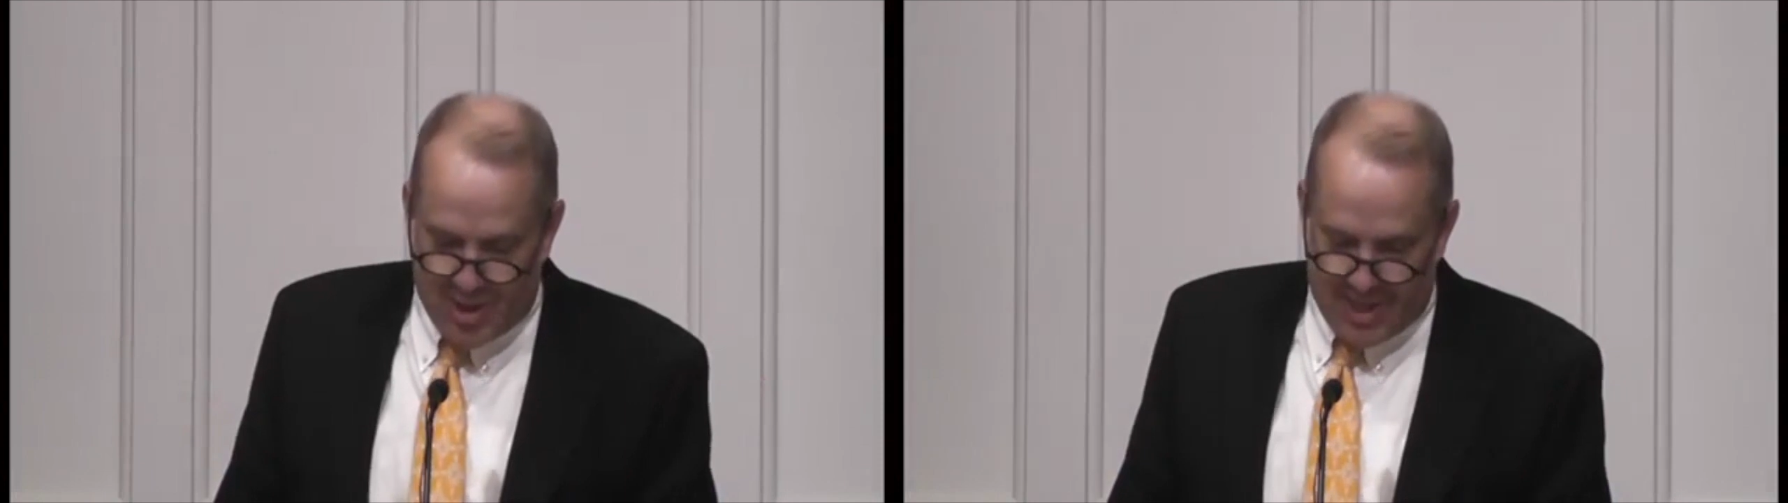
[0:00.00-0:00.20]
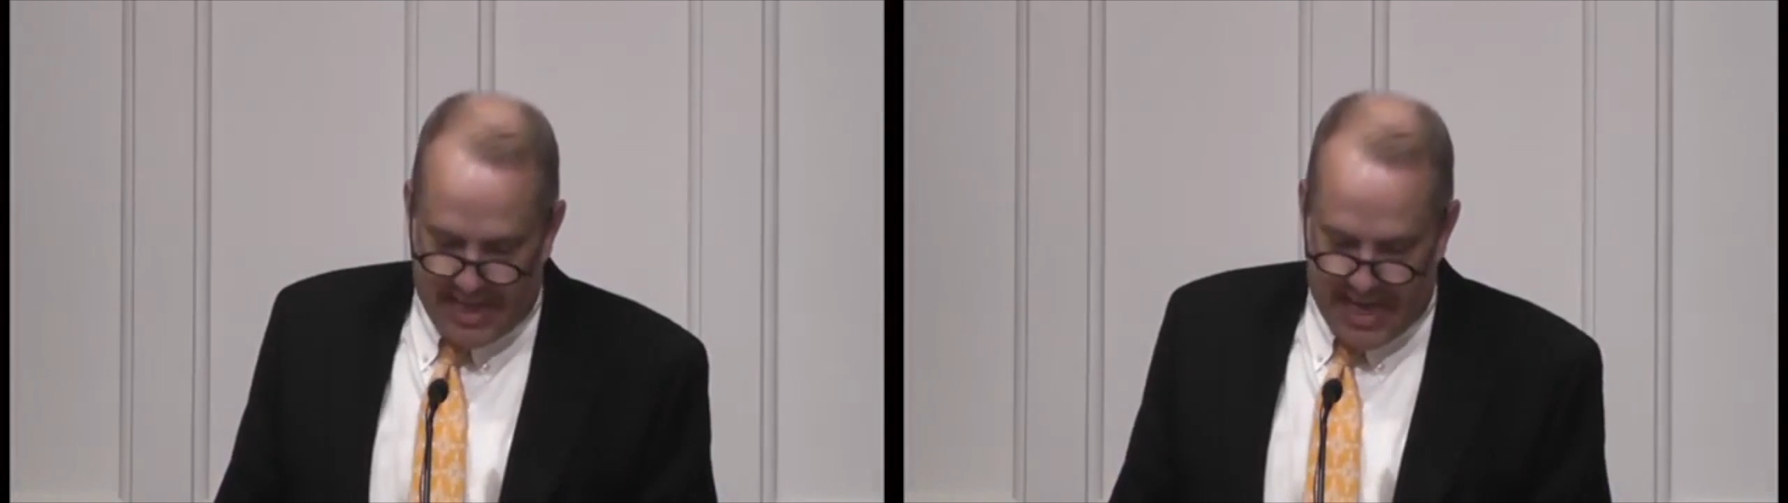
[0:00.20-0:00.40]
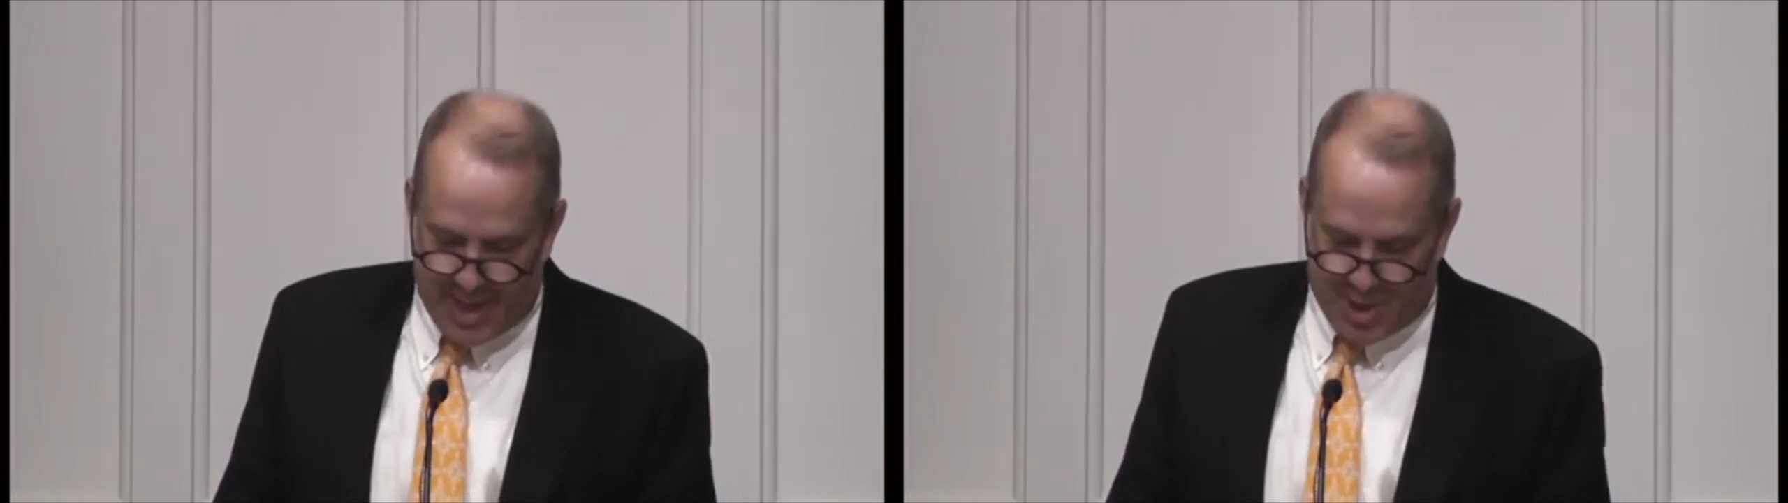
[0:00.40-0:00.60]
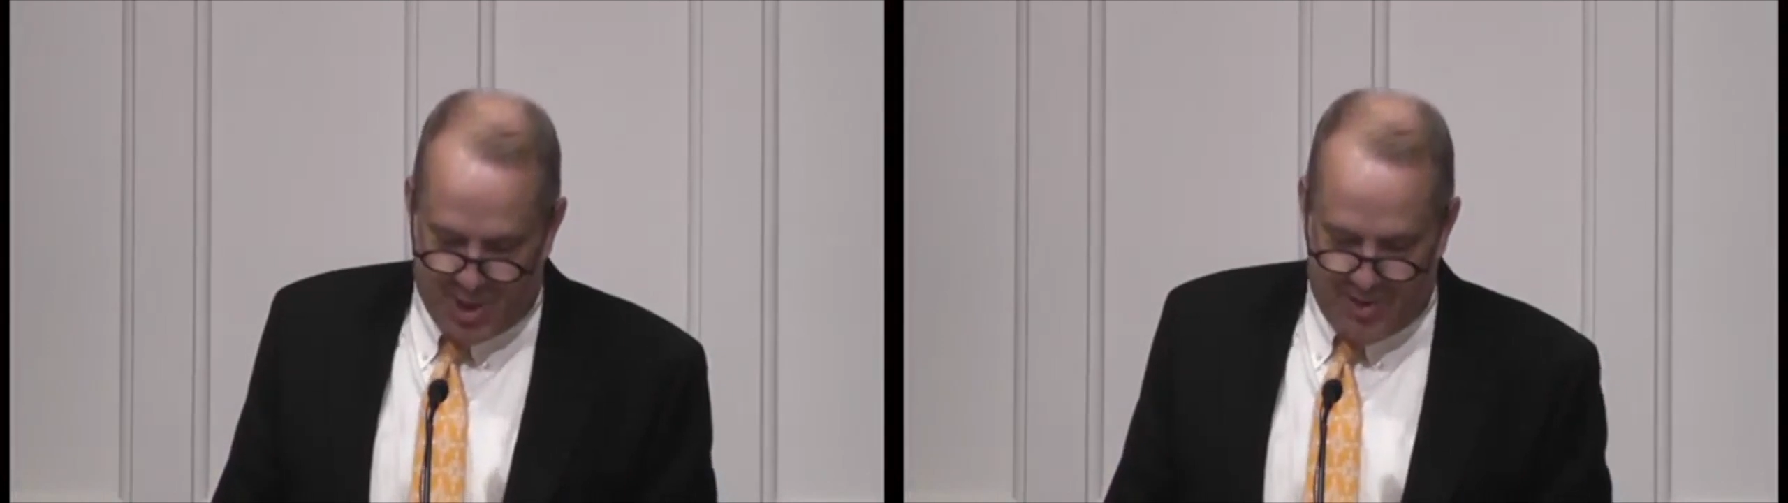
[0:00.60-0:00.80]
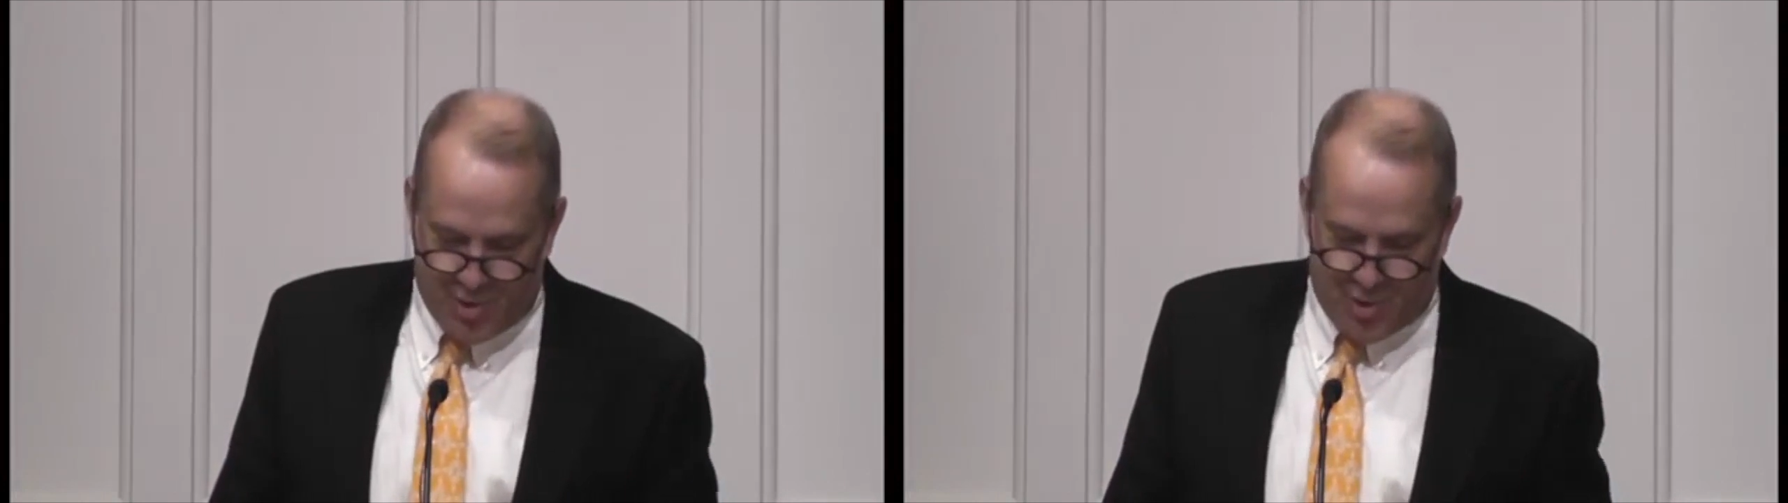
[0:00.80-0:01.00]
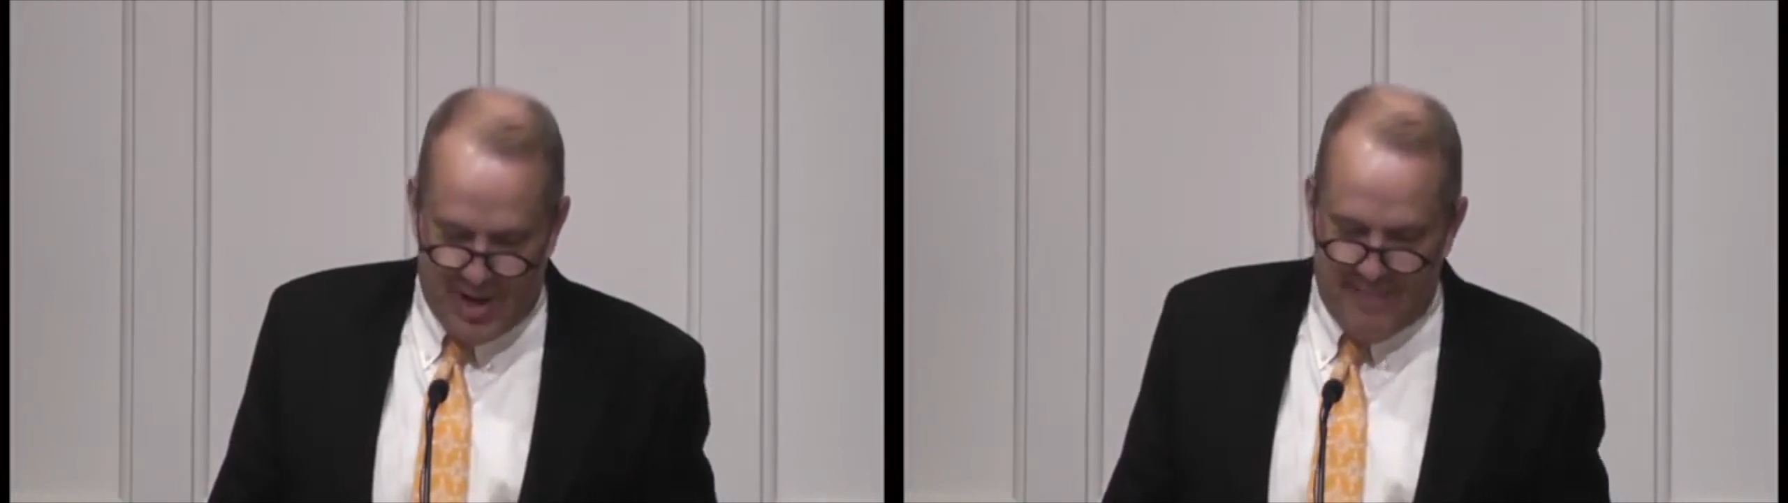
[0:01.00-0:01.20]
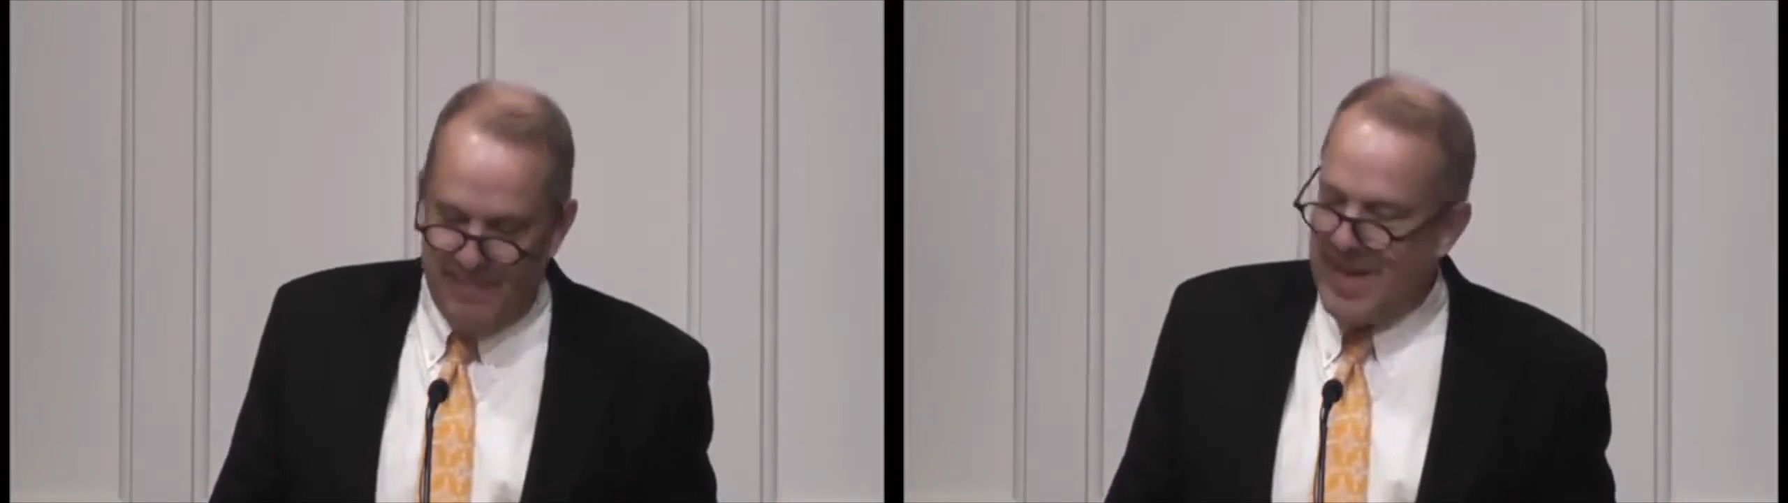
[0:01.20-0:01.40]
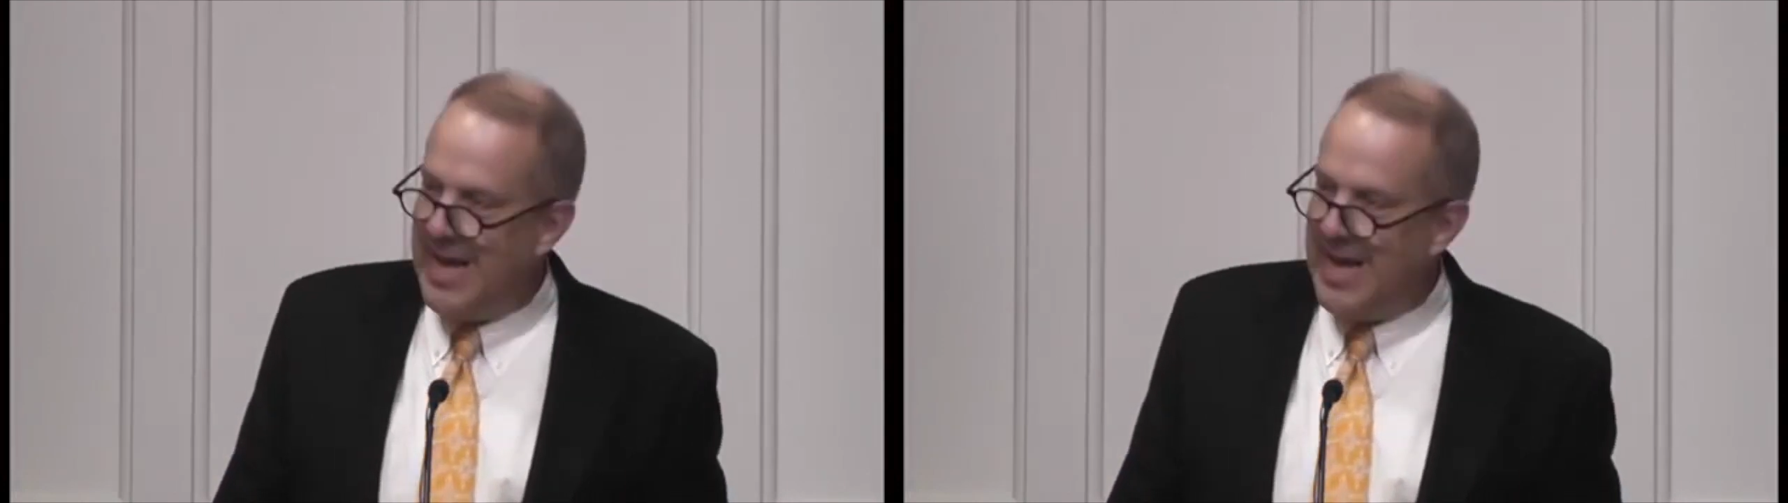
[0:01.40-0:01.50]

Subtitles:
to the Council of Trent.